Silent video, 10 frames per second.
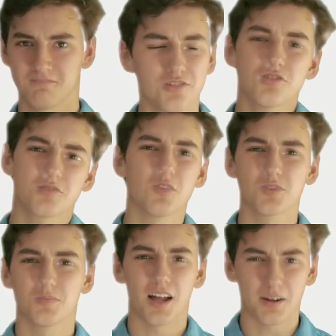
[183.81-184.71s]
You're just
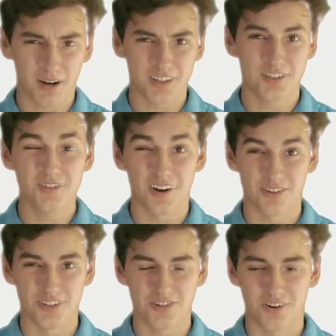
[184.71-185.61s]
multiplying by 2
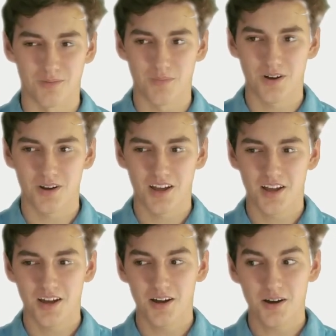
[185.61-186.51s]
every term.
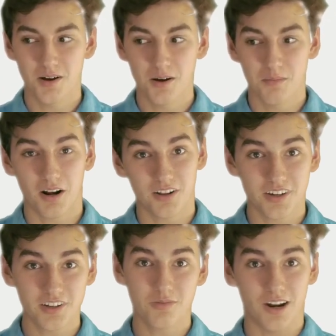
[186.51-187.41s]
But I'll
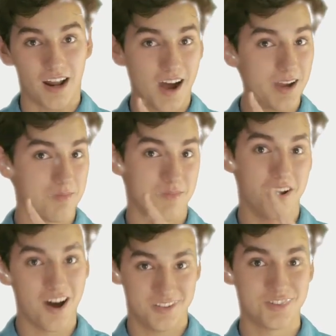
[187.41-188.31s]
tell you what, I am
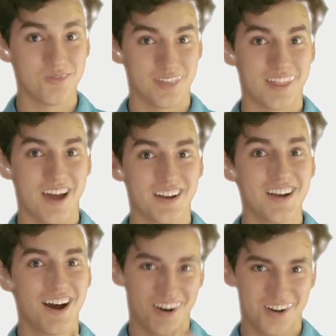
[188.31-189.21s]
not doing that
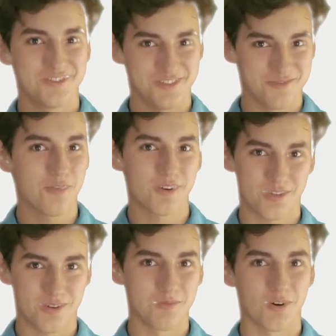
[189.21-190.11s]

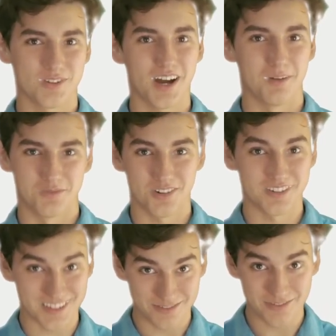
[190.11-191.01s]
143 more times, or
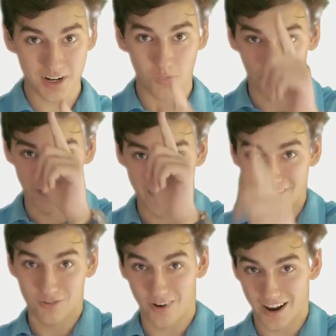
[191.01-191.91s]
else this video will
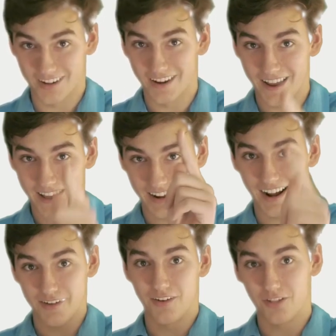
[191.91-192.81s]
never end, and
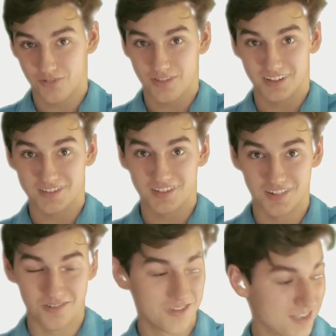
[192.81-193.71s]
I have other things to
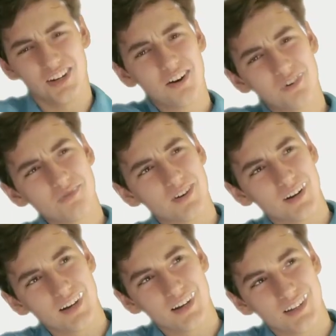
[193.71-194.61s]
do. No,
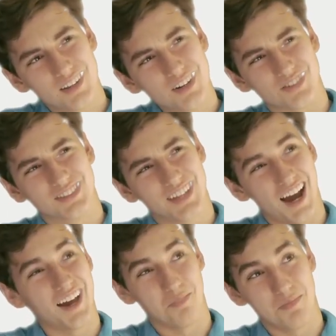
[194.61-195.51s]
there's
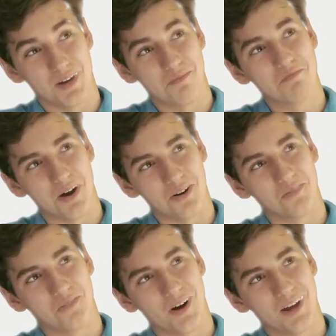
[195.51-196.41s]
gotta be a
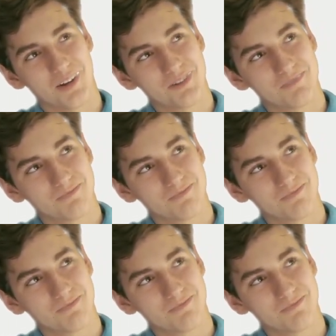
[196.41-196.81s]
better way.